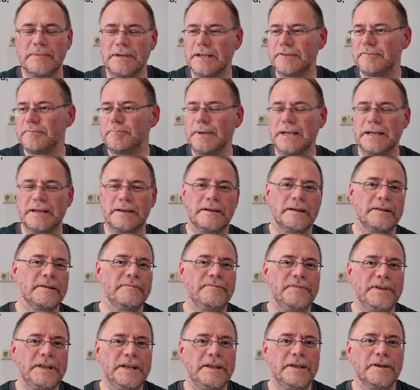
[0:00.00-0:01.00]
I have made another
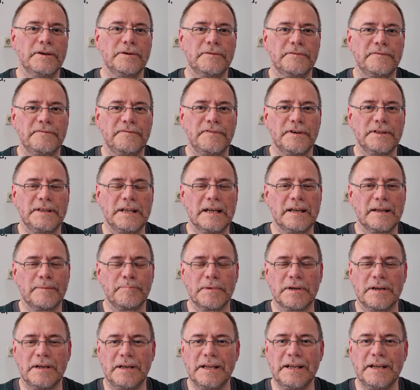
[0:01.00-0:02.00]
video for that. I'm
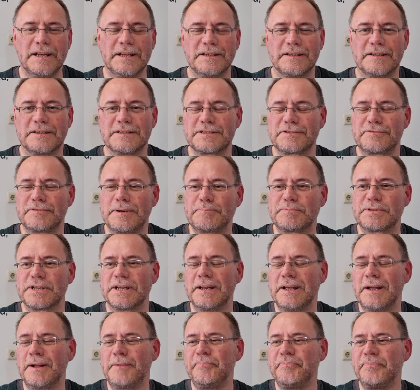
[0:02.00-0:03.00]
going to link in the
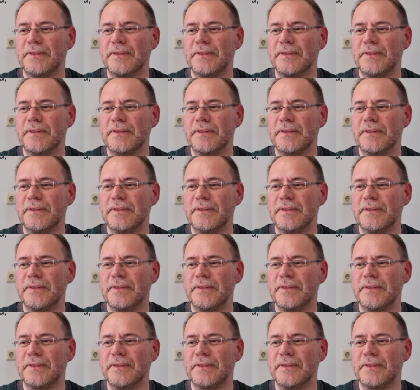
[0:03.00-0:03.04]
description.